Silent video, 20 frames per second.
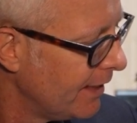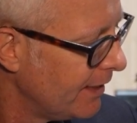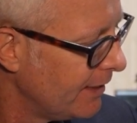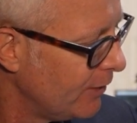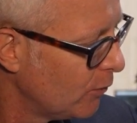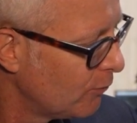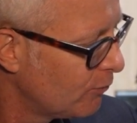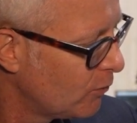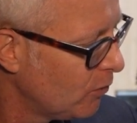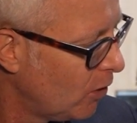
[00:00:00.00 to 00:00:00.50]

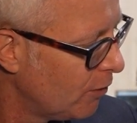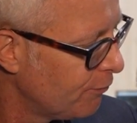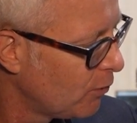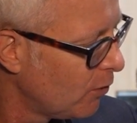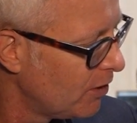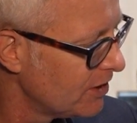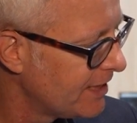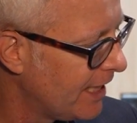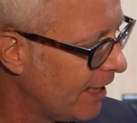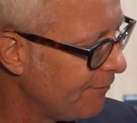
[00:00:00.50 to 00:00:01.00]
You, of
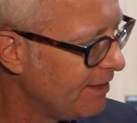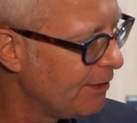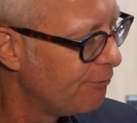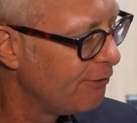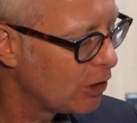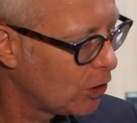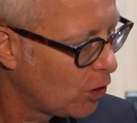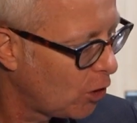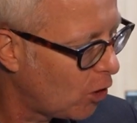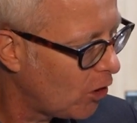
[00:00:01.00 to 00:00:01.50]
course, have the
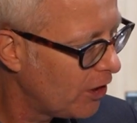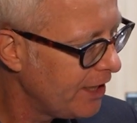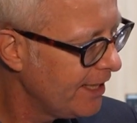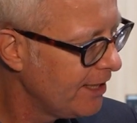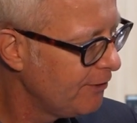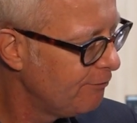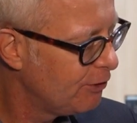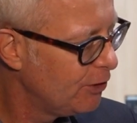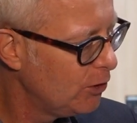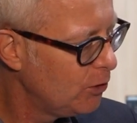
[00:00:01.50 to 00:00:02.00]

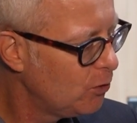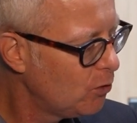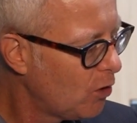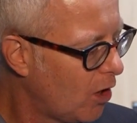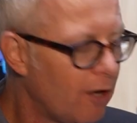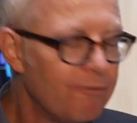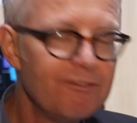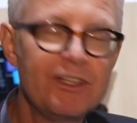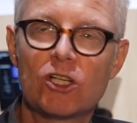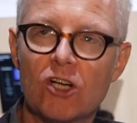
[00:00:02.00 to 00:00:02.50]
recording view
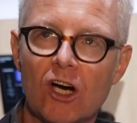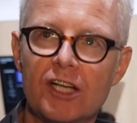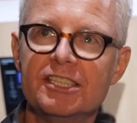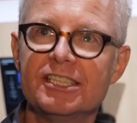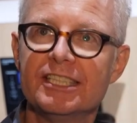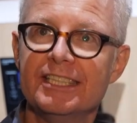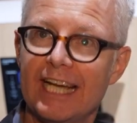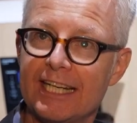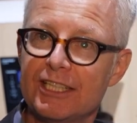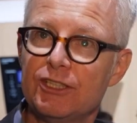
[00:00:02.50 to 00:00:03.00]
of the
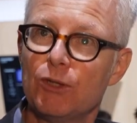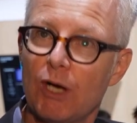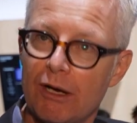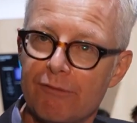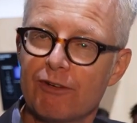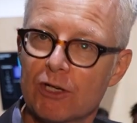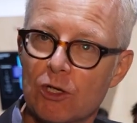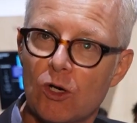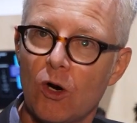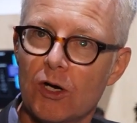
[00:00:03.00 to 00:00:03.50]
content that you
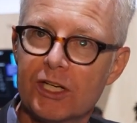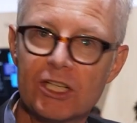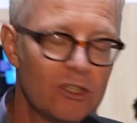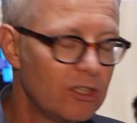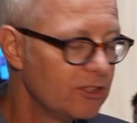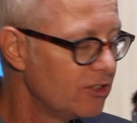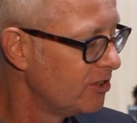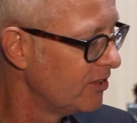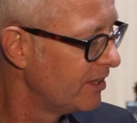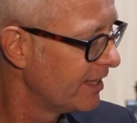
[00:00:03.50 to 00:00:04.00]
have recorded
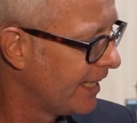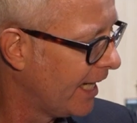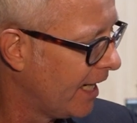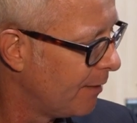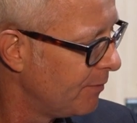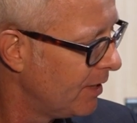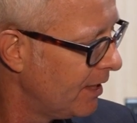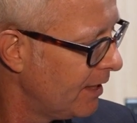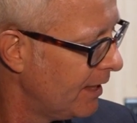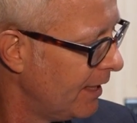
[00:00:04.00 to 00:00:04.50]
onto the
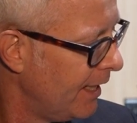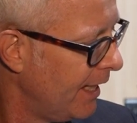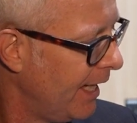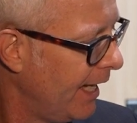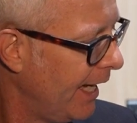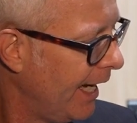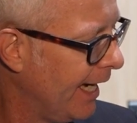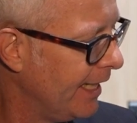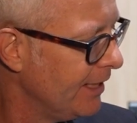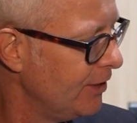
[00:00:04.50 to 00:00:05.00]
camera,
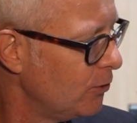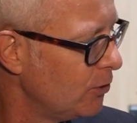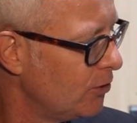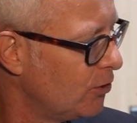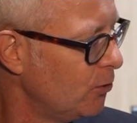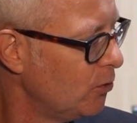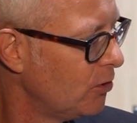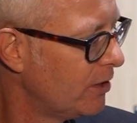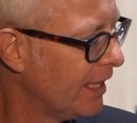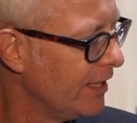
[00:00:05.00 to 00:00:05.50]
and you
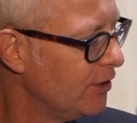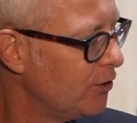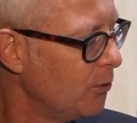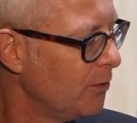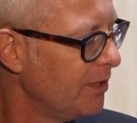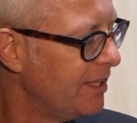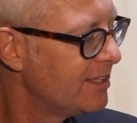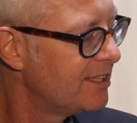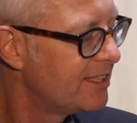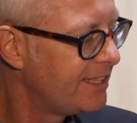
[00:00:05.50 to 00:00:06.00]
can do
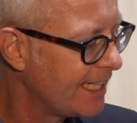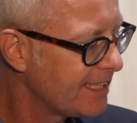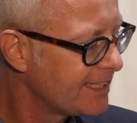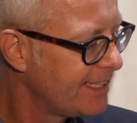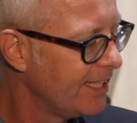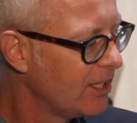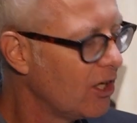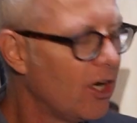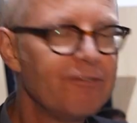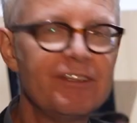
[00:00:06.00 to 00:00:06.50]
the
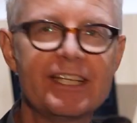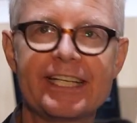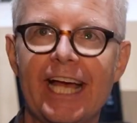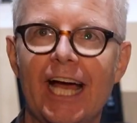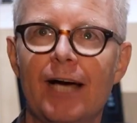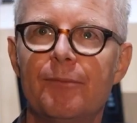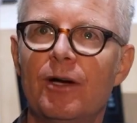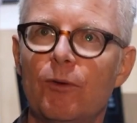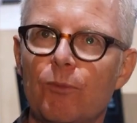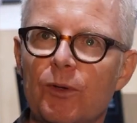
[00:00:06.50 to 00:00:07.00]
setting of the
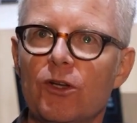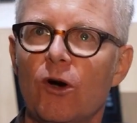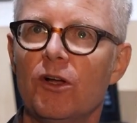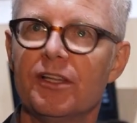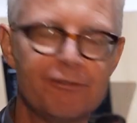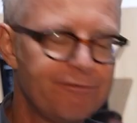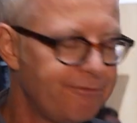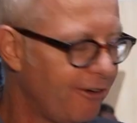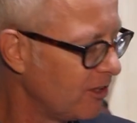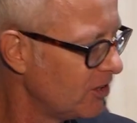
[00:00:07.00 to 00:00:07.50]
camera with all
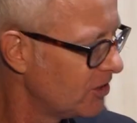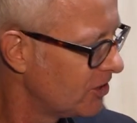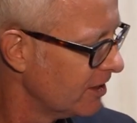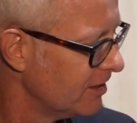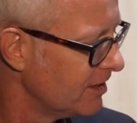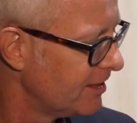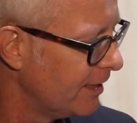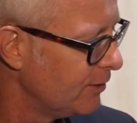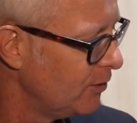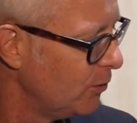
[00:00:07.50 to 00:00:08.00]
the
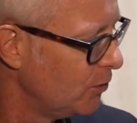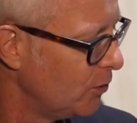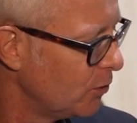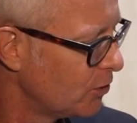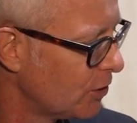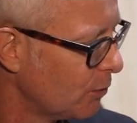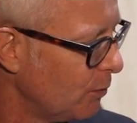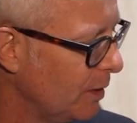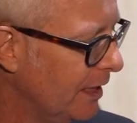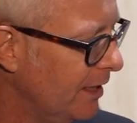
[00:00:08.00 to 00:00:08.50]
functions that you
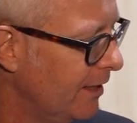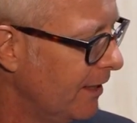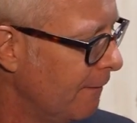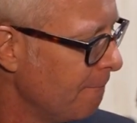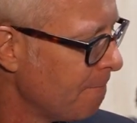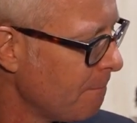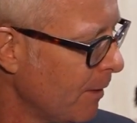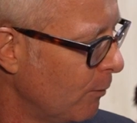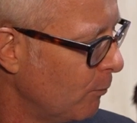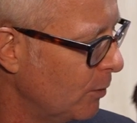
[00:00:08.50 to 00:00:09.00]
usually
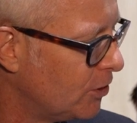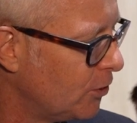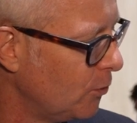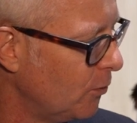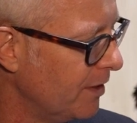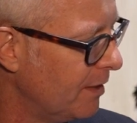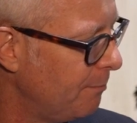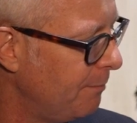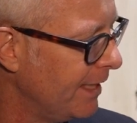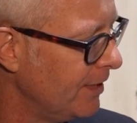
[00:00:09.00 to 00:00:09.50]
would do
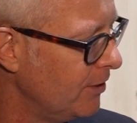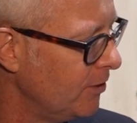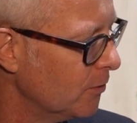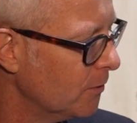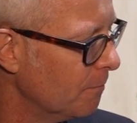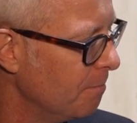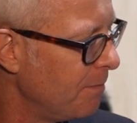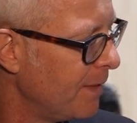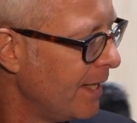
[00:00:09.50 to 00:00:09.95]
in the menu.